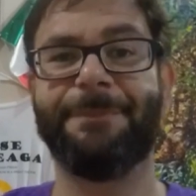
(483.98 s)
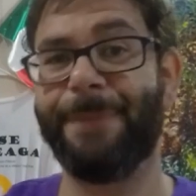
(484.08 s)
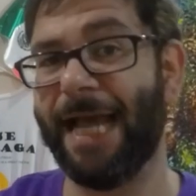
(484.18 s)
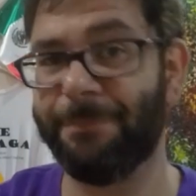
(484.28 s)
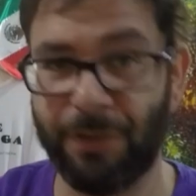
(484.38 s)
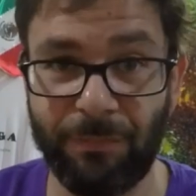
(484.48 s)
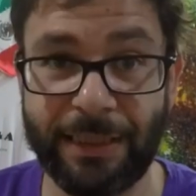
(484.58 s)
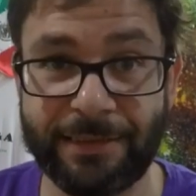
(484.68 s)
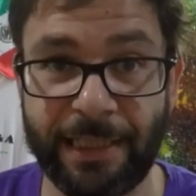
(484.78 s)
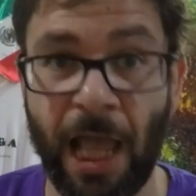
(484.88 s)
as bad
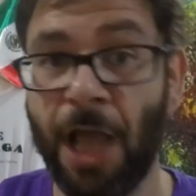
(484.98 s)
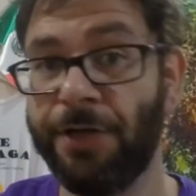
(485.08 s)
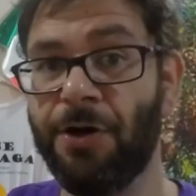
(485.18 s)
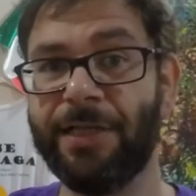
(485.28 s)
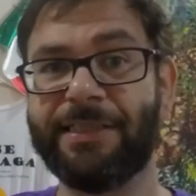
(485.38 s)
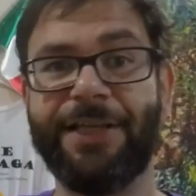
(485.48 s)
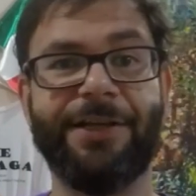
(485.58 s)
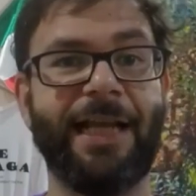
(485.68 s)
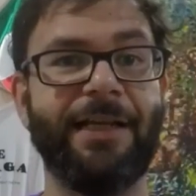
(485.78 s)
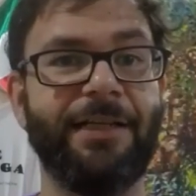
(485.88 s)
publicity. Notice that
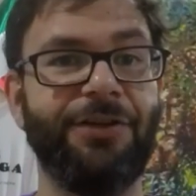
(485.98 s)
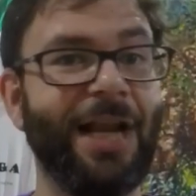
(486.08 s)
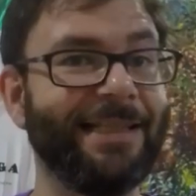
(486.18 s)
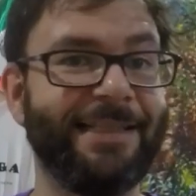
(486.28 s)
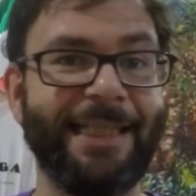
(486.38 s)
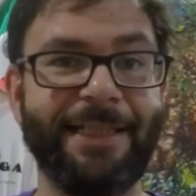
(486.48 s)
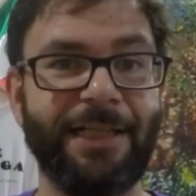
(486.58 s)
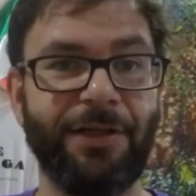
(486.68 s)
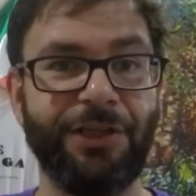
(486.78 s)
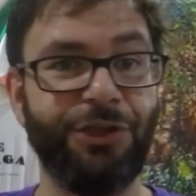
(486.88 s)
you're not you're not
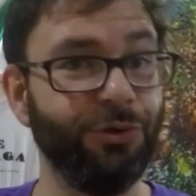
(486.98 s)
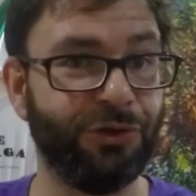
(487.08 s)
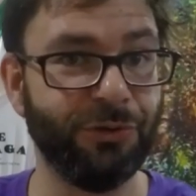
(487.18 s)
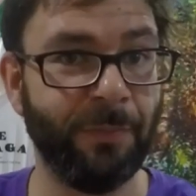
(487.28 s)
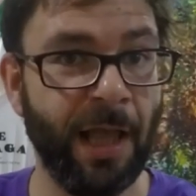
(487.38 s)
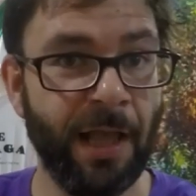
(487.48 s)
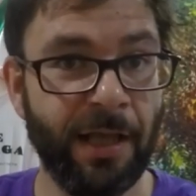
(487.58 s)
seeing YouTube